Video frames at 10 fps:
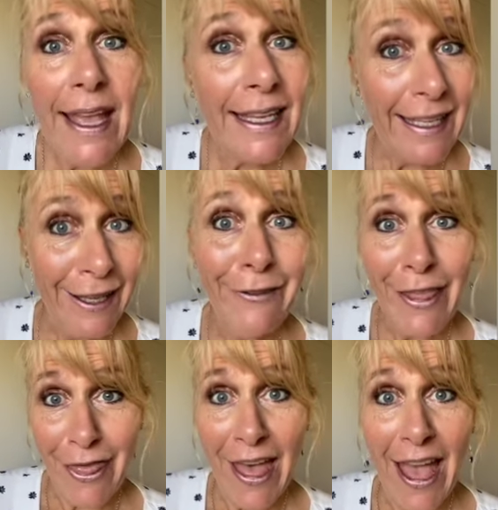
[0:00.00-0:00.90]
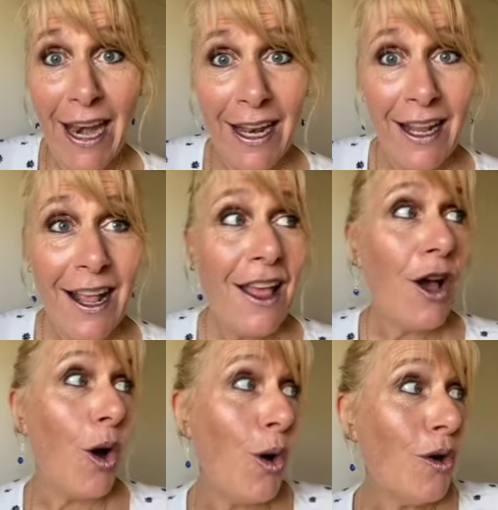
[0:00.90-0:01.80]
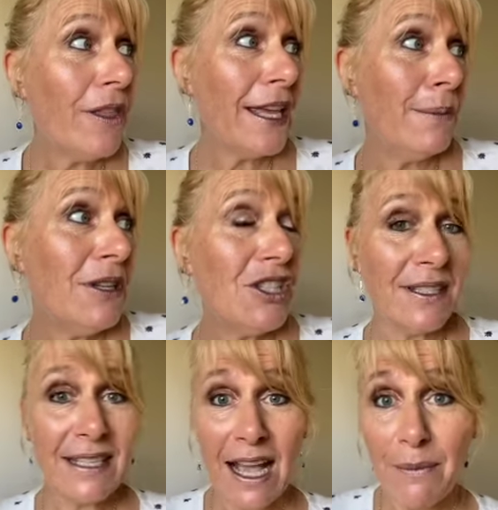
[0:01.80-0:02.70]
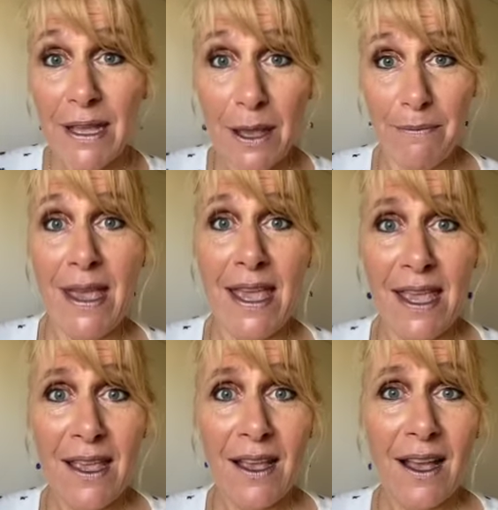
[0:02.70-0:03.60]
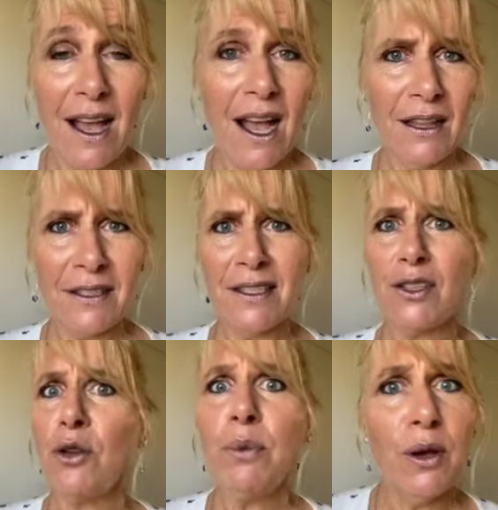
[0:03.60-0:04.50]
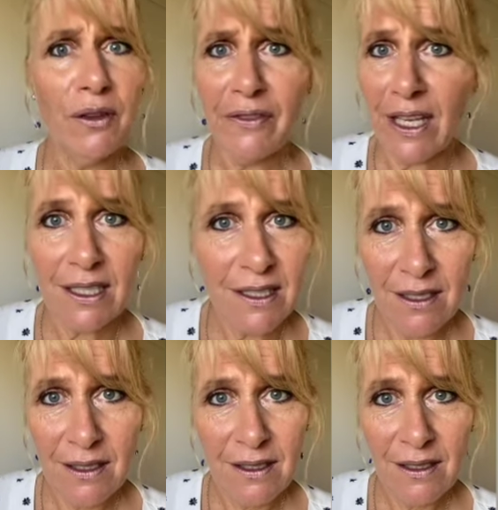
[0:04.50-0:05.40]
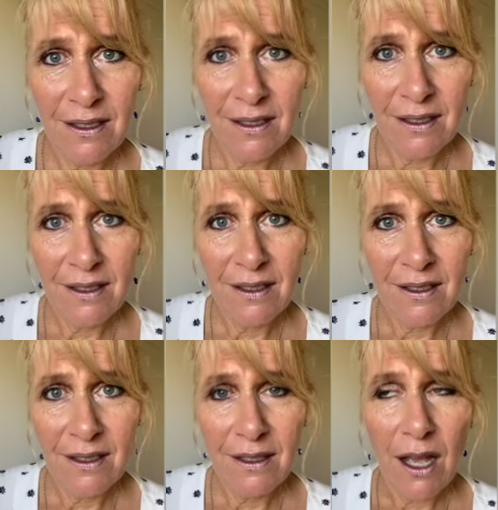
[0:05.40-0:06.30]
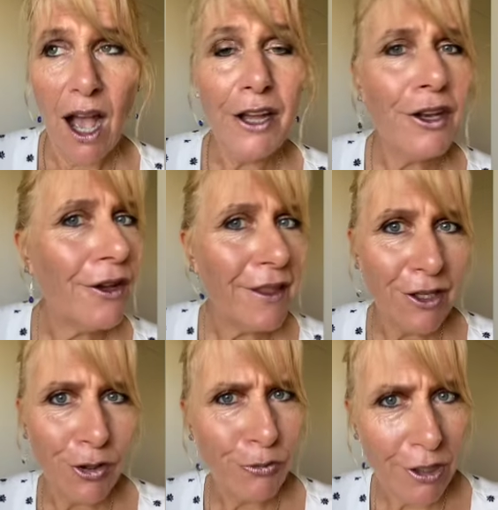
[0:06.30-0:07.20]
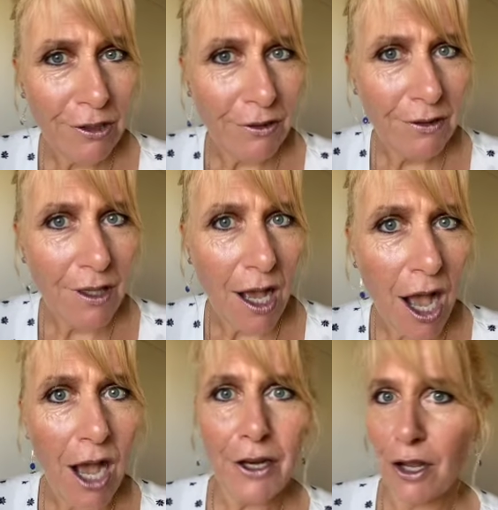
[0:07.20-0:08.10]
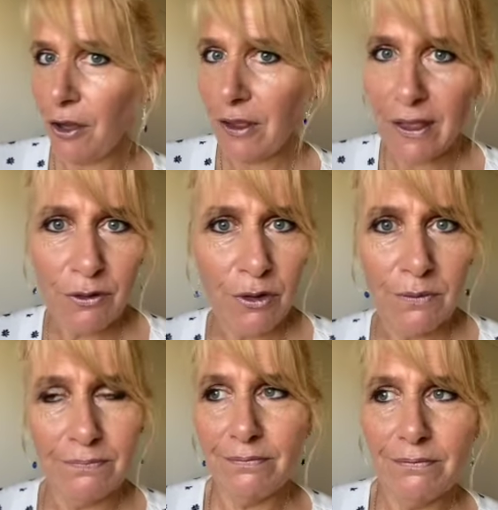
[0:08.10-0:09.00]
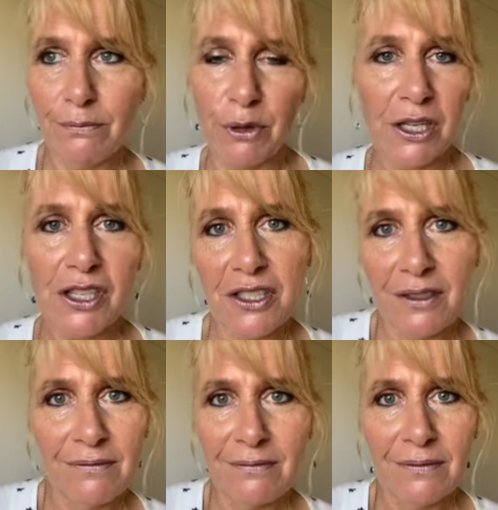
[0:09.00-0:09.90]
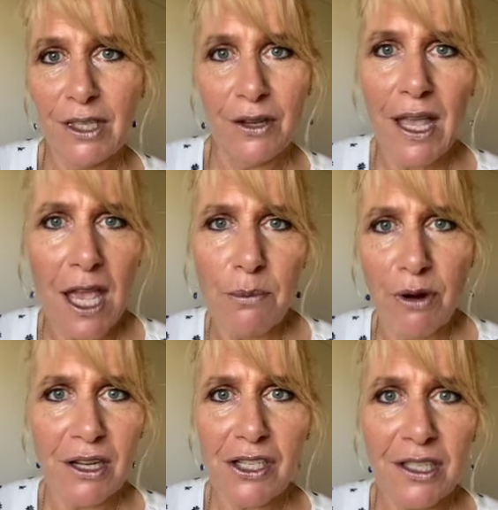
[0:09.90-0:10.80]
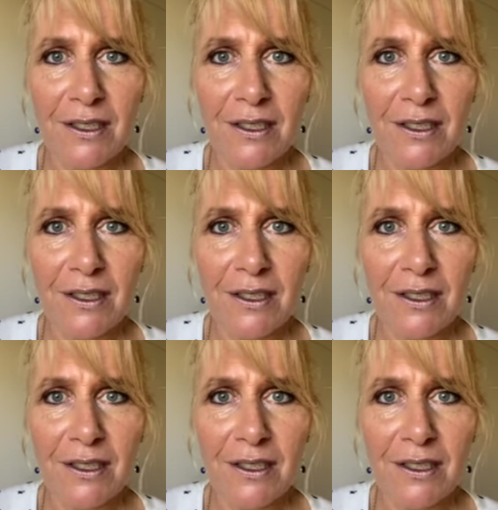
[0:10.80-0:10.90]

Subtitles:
given that all the images coming at me are so perfect? I know they're not real. I know that they're all brushed, airbrushed.